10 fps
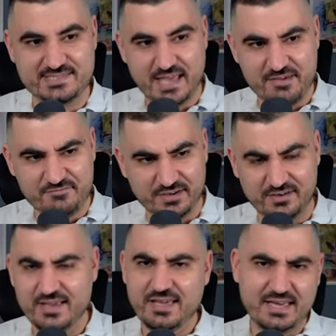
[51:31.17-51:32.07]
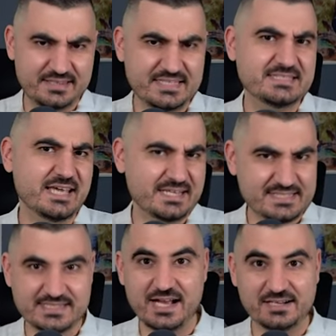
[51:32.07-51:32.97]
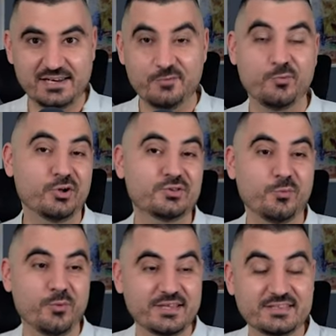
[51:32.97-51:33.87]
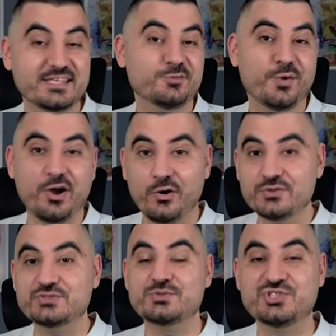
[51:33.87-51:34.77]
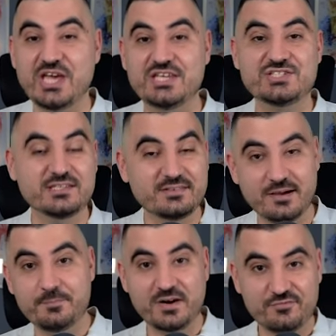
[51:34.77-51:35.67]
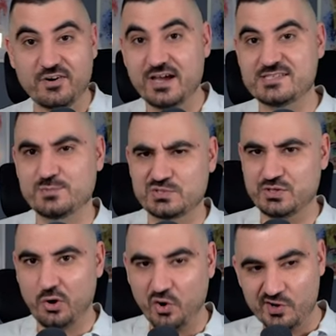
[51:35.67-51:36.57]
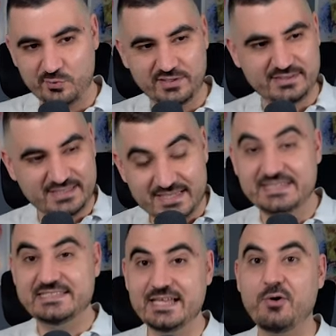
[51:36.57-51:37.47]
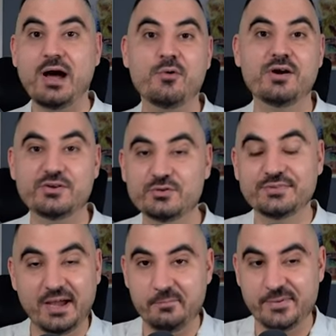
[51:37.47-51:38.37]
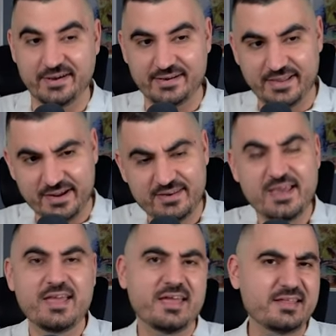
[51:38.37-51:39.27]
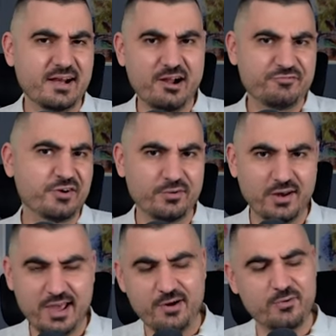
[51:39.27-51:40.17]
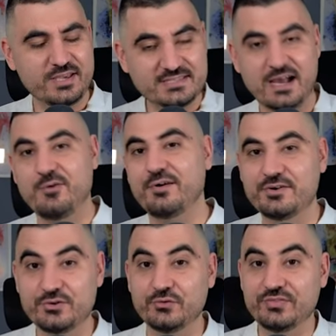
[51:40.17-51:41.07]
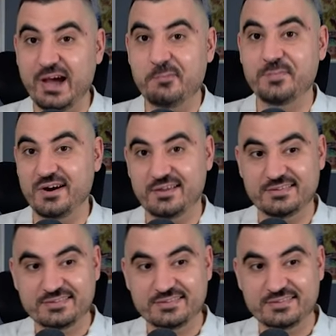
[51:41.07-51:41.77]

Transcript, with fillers: seven, and this is exactly what we did. We also changed the number of Rasmus Højlund. He is now our new number nine, and Rafael Leao is our new number